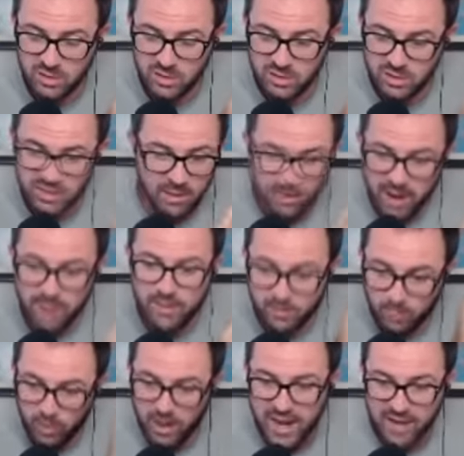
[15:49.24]
they might be
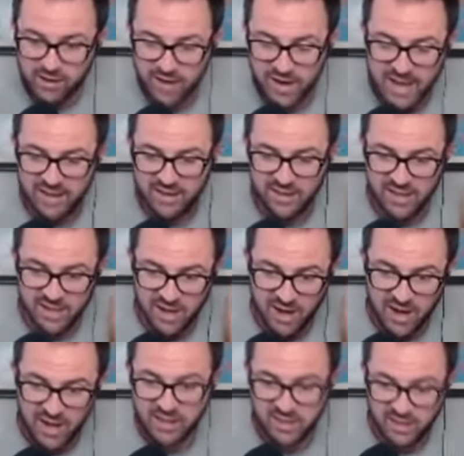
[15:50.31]
more angry at the
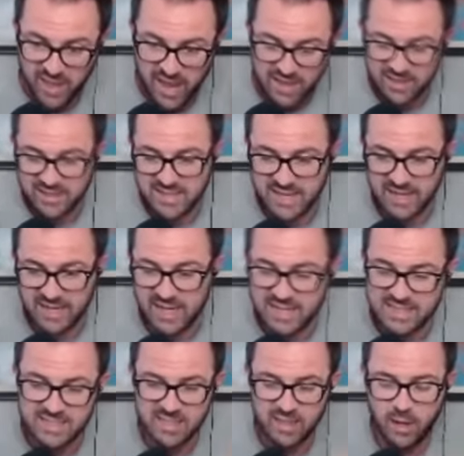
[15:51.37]
not the atheist
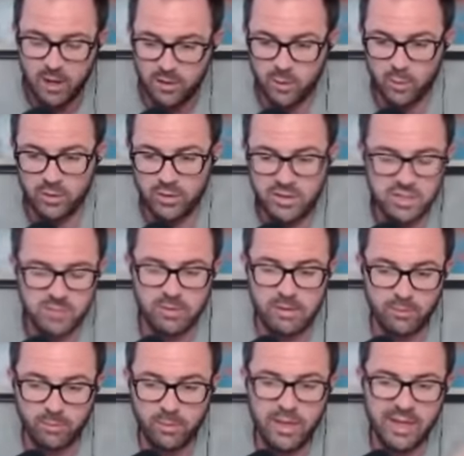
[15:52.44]
agnostics than they are the religious
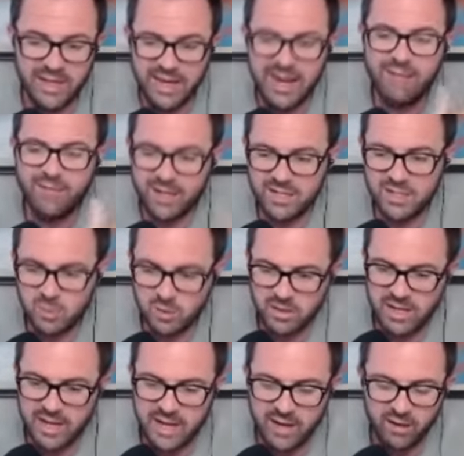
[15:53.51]
people. But again, I've got to sort
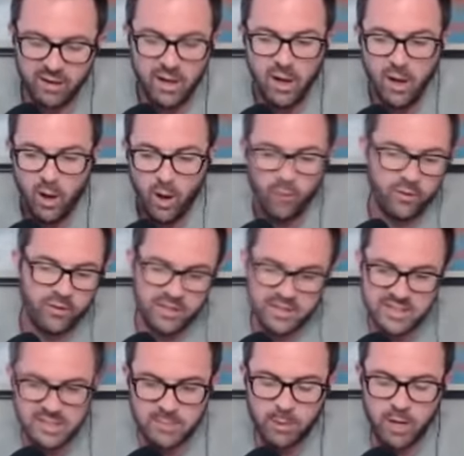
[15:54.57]
that out. Hopefully, in
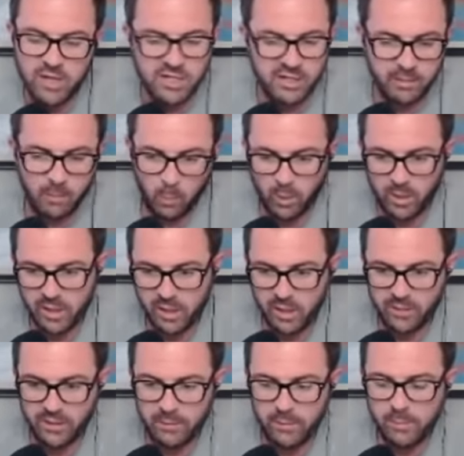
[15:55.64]
this next project I'm working
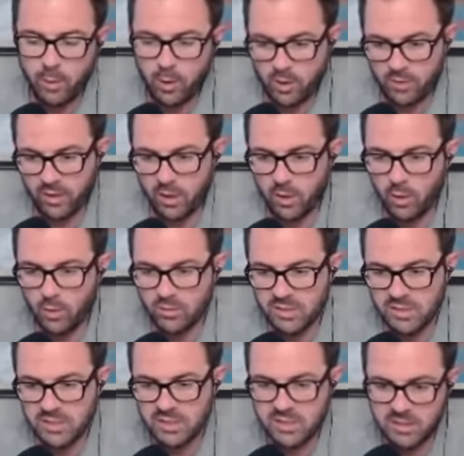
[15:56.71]
on, that'll be part of the goal
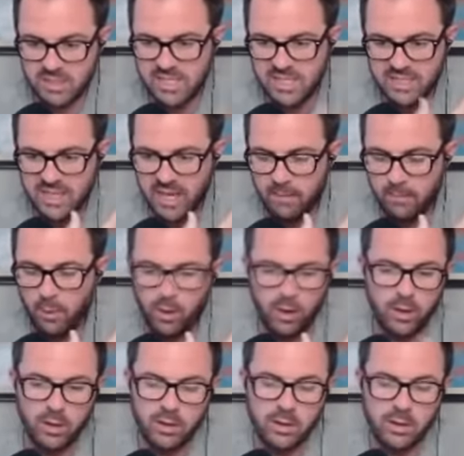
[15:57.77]
is to tease that apart.